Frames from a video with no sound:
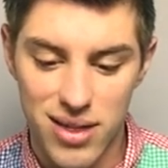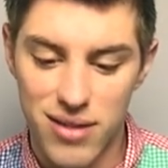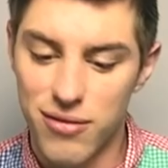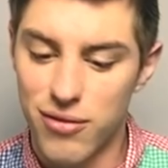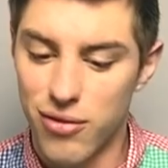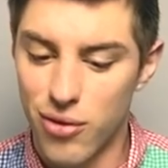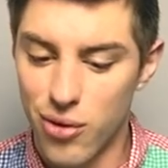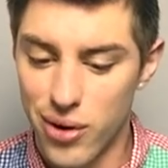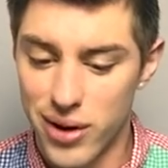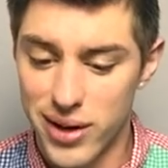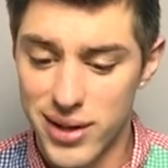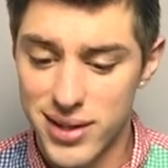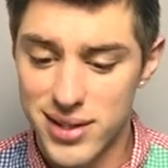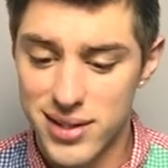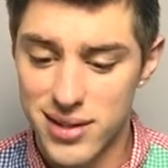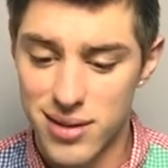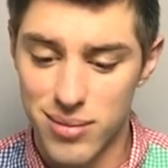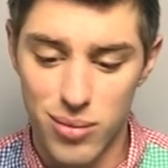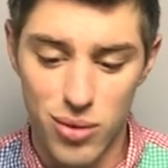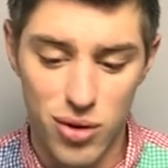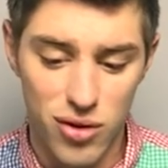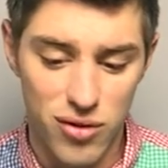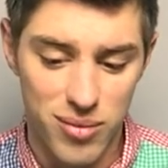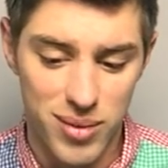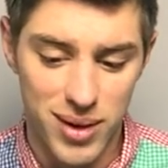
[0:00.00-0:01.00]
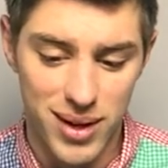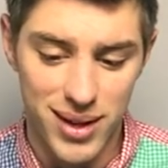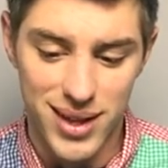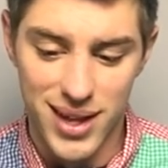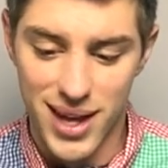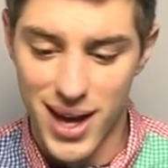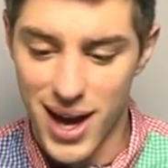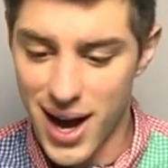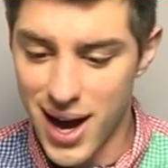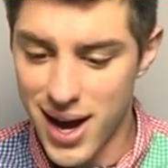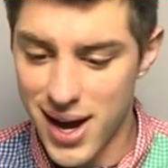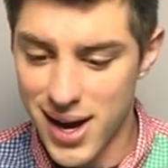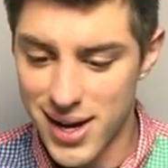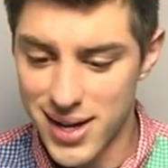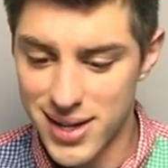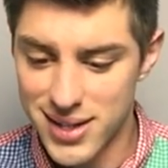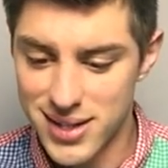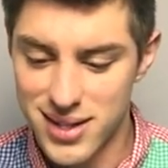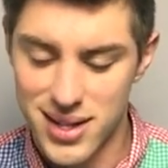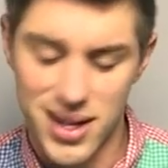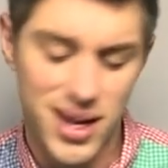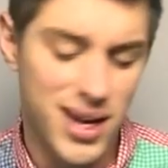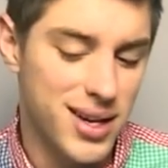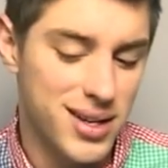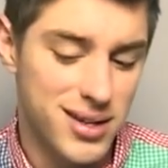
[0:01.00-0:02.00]
the voice, the movement, the
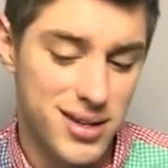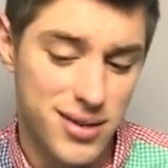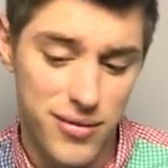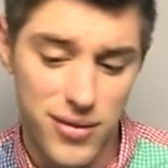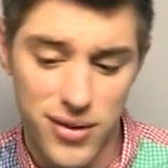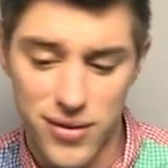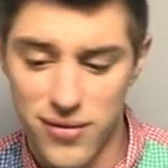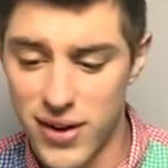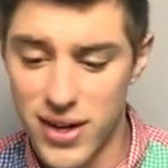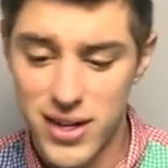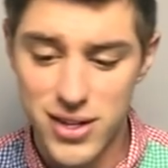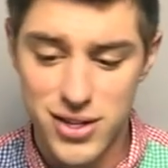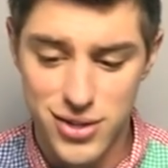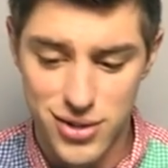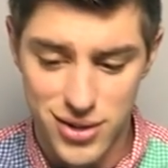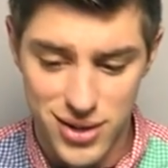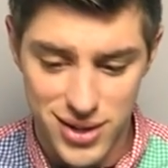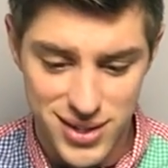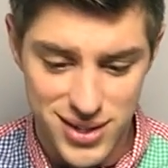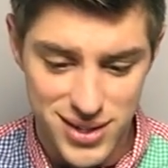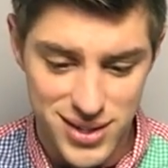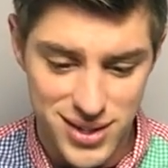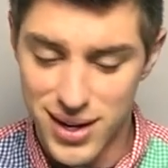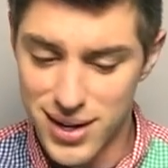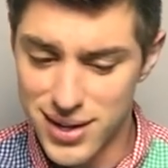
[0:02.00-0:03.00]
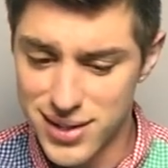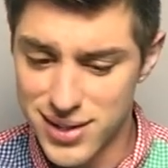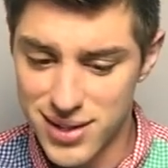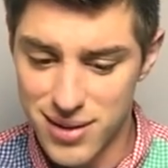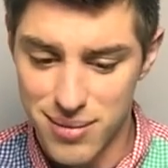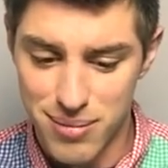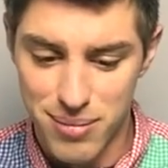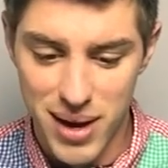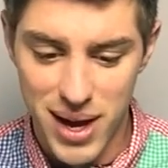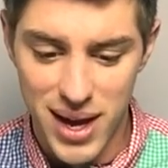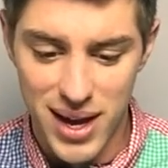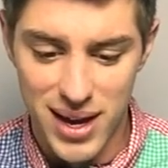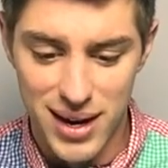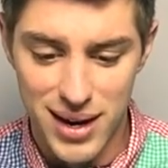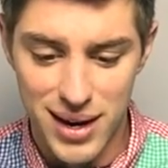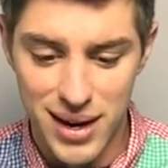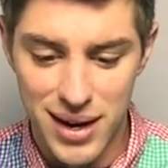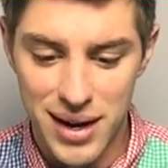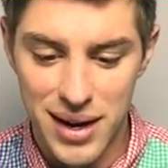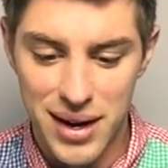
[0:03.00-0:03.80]
eyes, the hint of adventurousness in bed.